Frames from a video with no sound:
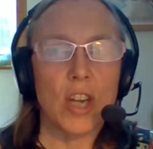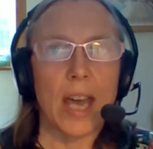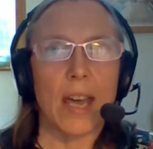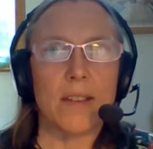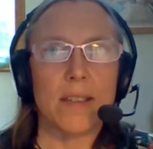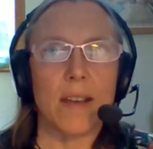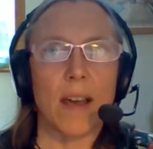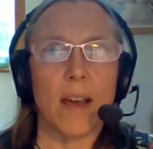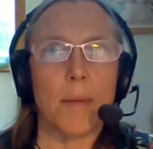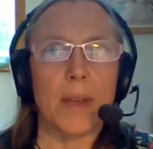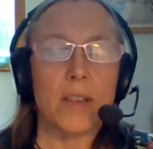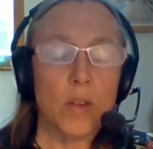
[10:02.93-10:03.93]
yet,
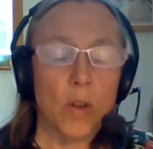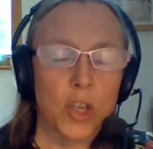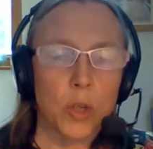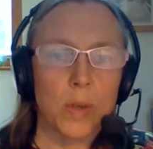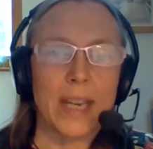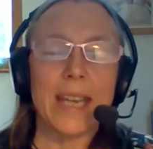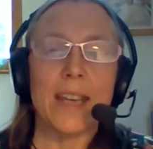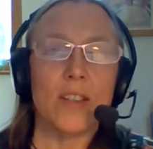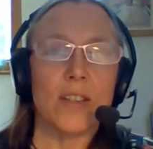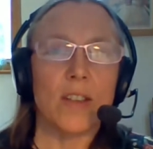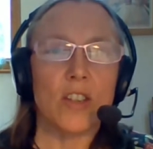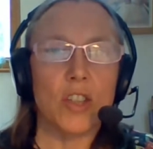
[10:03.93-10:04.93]
it's not unique
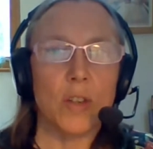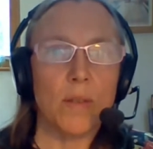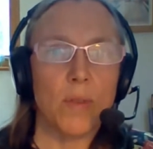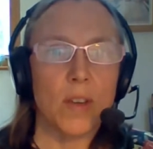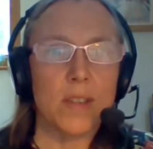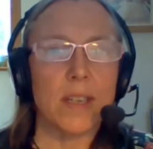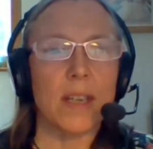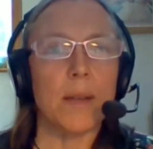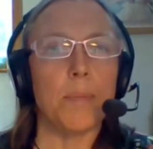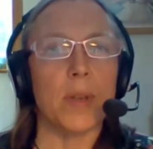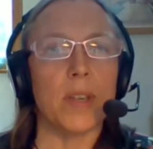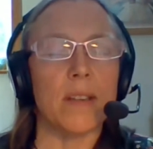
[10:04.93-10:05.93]
to this
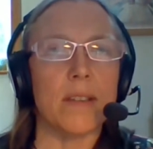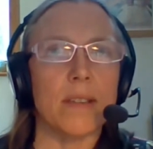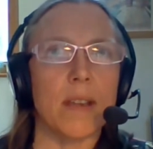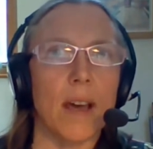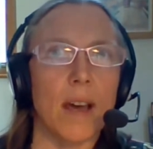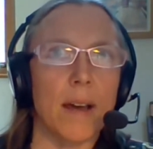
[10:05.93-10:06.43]
university, but it's